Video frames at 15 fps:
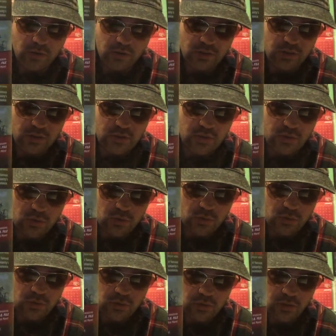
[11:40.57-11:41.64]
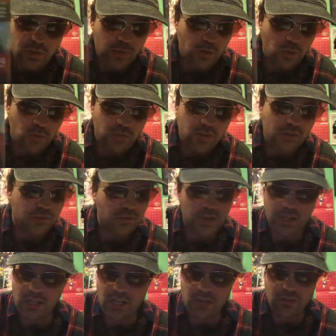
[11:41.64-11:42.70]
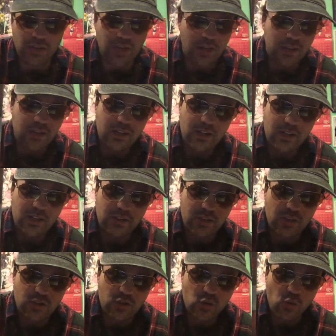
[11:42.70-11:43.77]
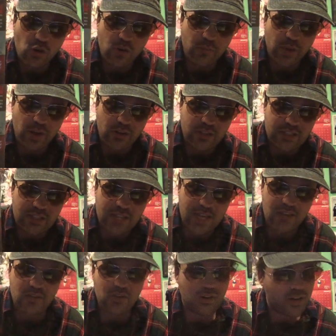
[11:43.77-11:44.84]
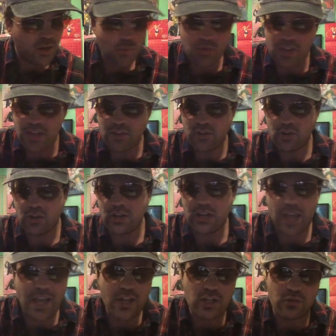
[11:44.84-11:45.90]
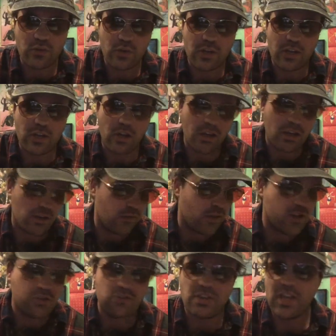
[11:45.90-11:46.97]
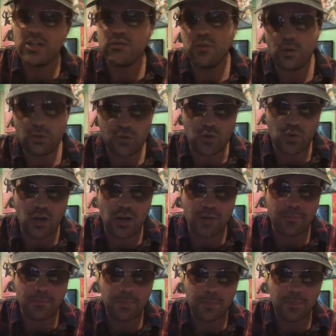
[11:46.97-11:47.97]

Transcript: These two, Elizabeth Olsen, funny enough, yeah, these two worked better together when they started an Age of an, Avengers Age of Ultron,